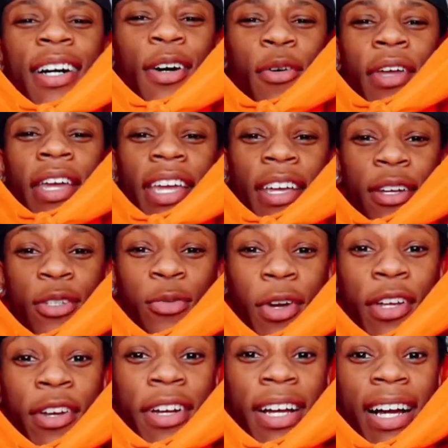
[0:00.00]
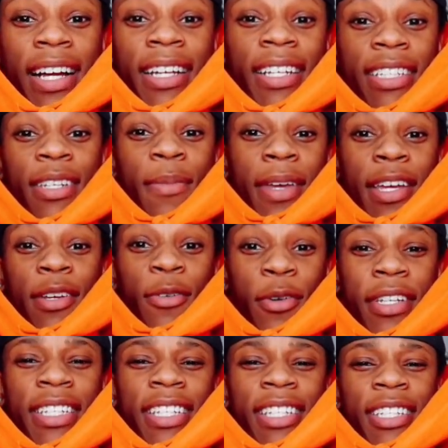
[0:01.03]
Okay, here's why your guy doesn't make
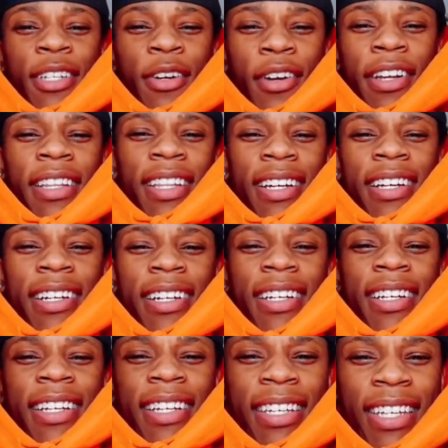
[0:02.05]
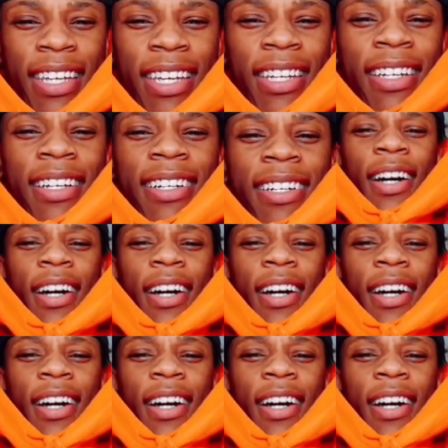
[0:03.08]
noises during the deed.